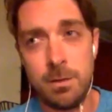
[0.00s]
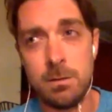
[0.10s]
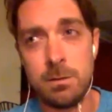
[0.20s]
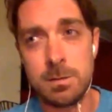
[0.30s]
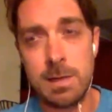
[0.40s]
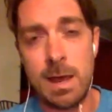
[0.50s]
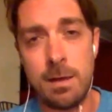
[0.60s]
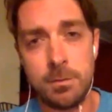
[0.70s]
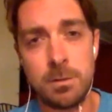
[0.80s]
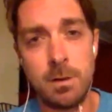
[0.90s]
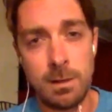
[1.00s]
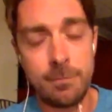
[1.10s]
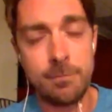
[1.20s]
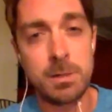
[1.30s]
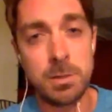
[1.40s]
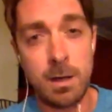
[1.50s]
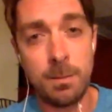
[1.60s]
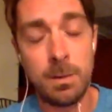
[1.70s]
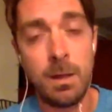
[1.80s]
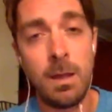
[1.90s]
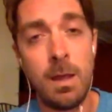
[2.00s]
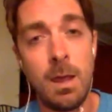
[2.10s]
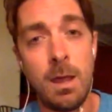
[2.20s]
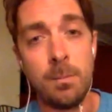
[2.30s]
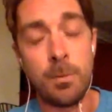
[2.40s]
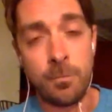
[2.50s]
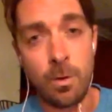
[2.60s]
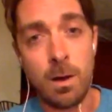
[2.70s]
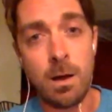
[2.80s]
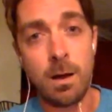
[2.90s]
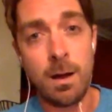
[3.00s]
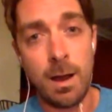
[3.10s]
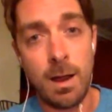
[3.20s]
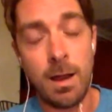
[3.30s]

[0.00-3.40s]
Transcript: years after I left my job before,